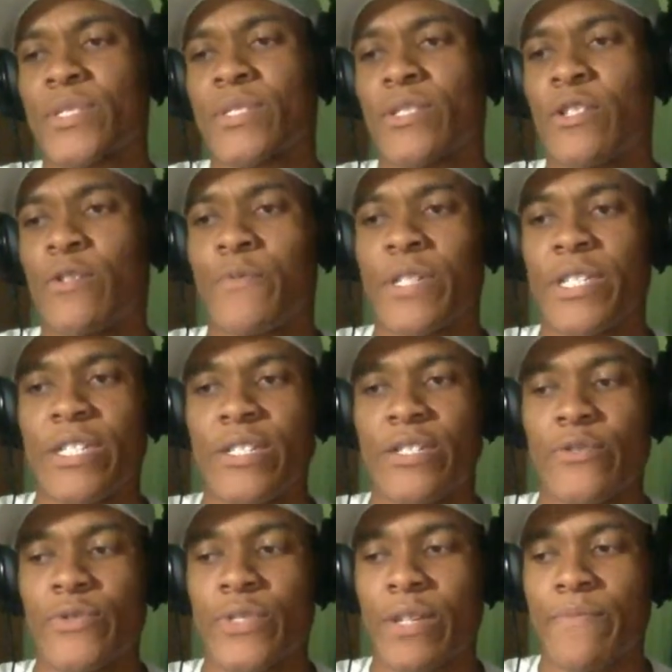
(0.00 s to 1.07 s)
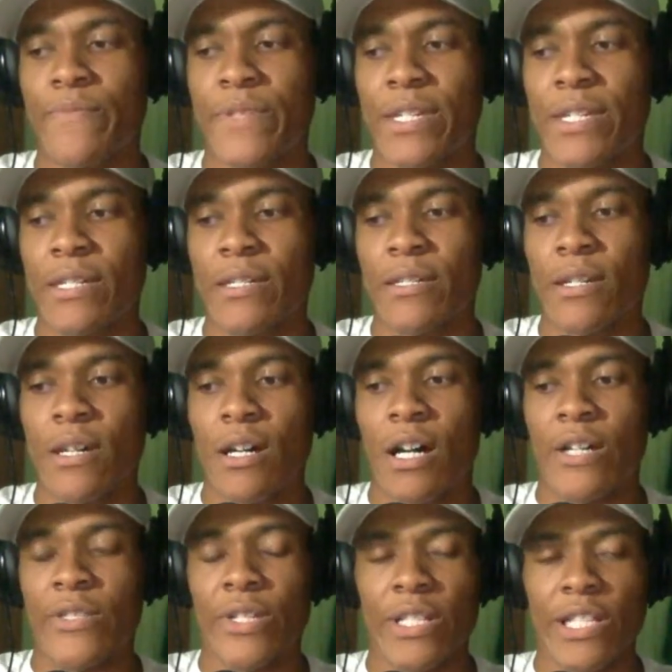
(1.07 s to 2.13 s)
really do something
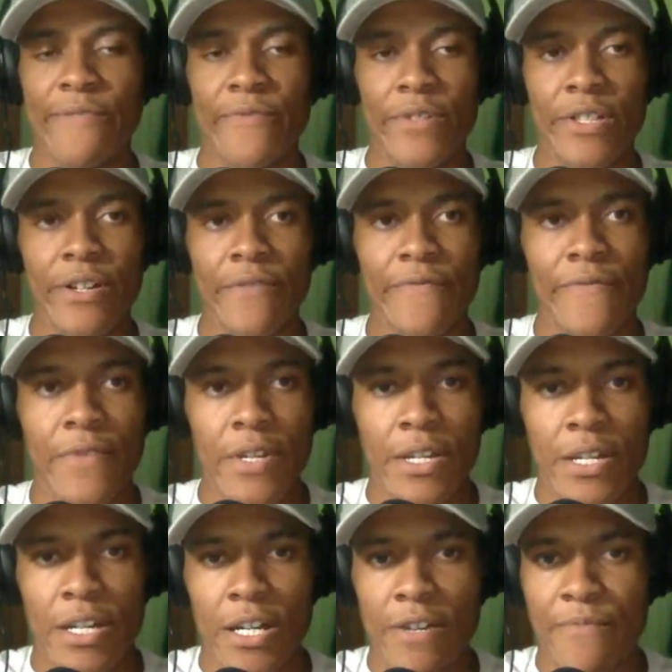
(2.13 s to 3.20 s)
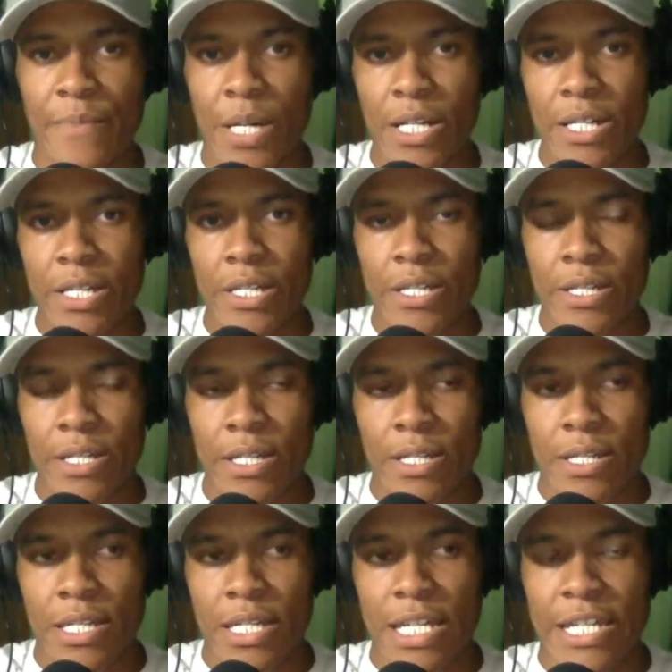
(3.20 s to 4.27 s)
on the level of manga
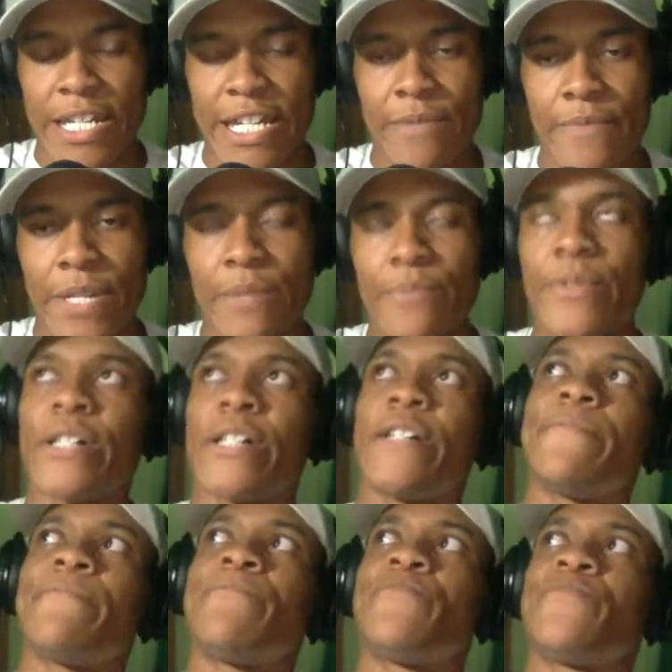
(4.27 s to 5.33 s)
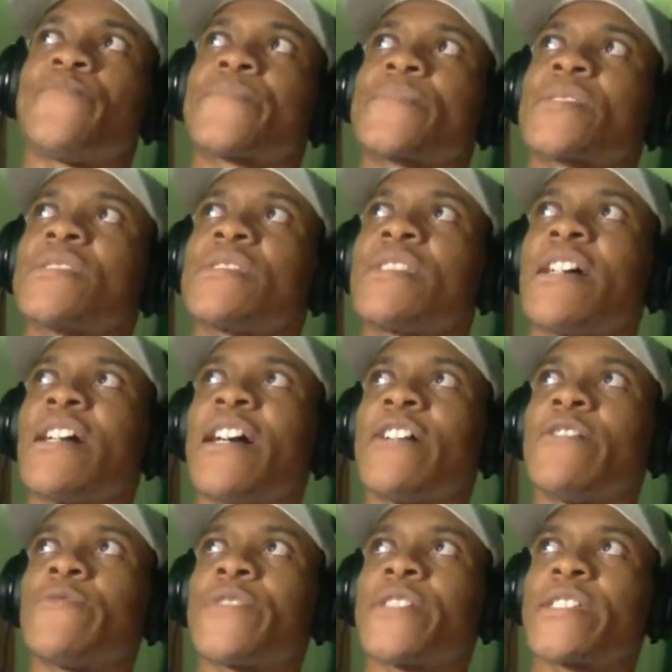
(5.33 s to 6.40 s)
and anime, but I
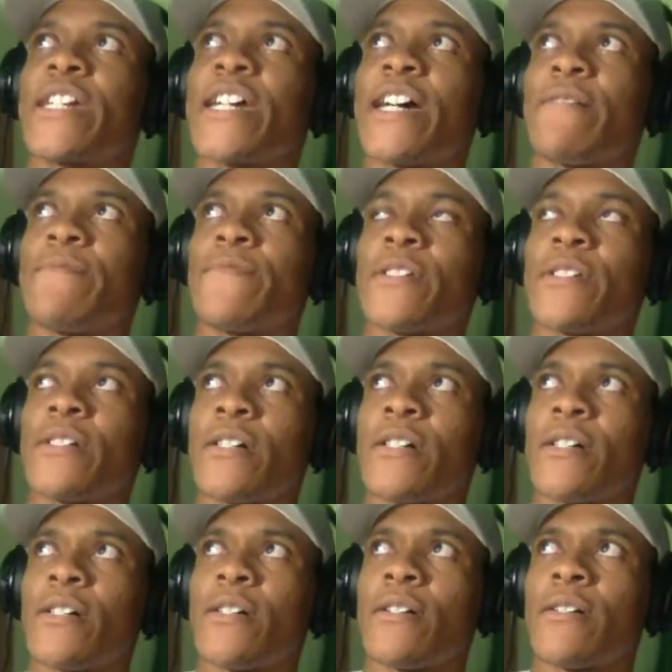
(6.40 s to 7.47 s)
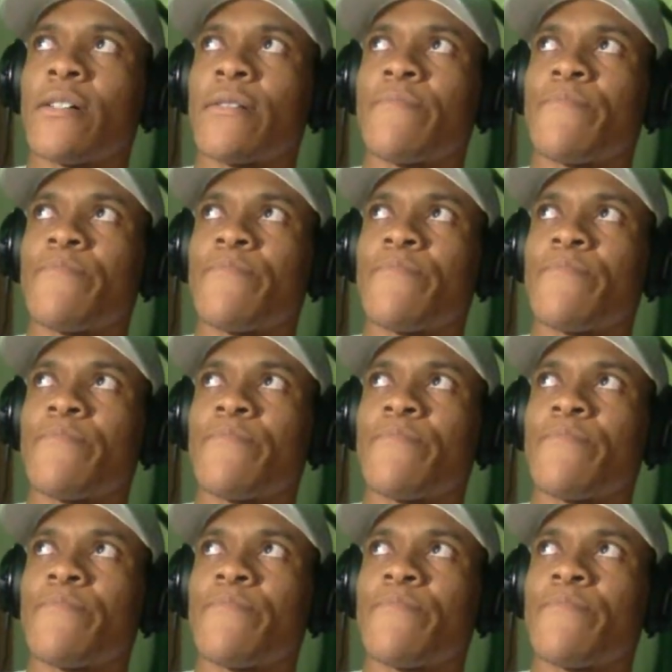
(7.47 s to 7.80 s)
don't think they have the